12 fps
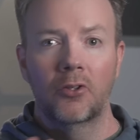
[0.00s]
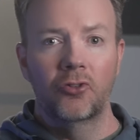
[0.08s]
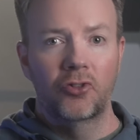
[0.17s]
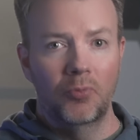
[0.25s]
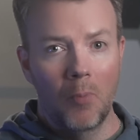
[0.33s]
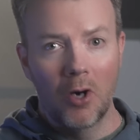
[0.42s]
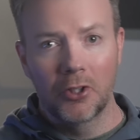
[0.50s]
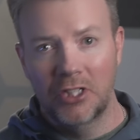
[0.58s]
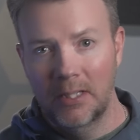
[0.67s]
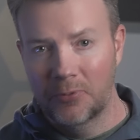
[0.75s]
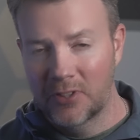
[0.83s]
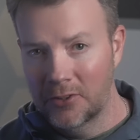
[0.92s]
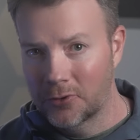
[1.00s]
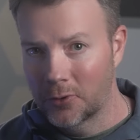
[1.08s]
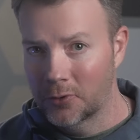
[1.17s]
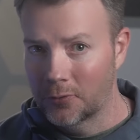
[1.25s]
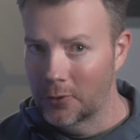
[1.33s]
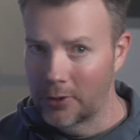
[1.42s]
smart, cheap
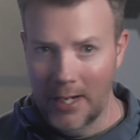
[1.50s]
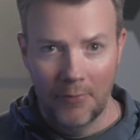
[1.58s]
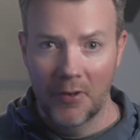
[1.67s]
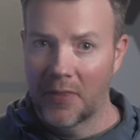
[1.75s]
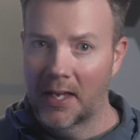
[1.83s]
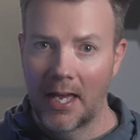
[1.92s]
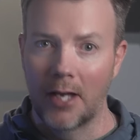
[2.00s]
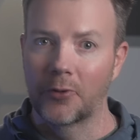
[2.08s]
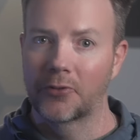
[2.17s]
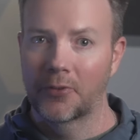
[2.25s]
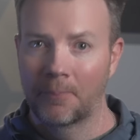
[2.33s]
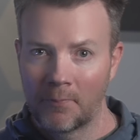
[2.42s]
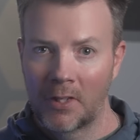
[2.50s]
sensors for everything else.